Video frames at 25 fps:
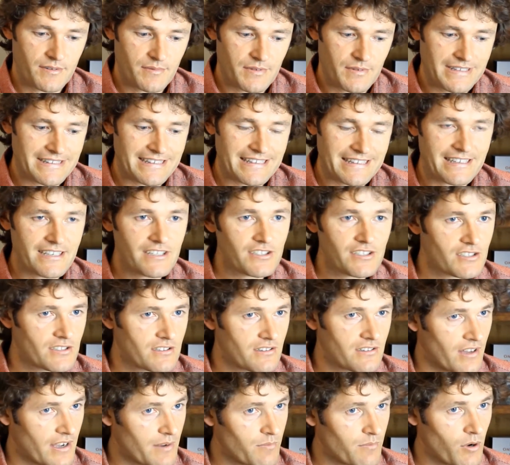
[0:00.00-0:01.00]
In the east,
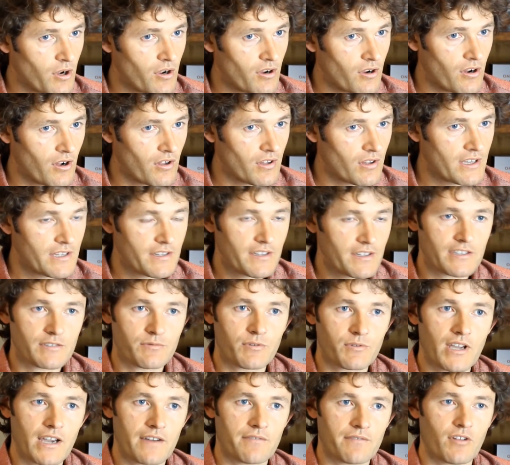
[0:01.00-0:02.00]
like Mongolia,
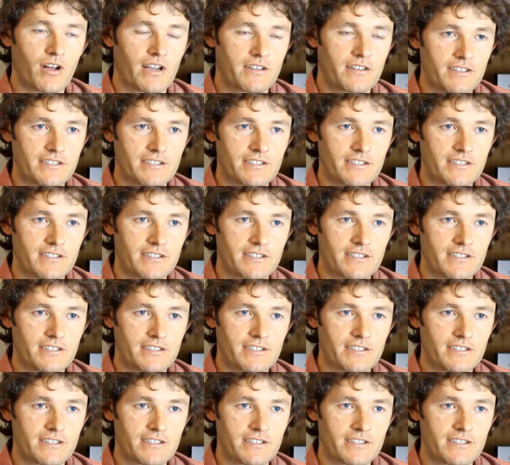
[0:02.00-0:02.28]
we have like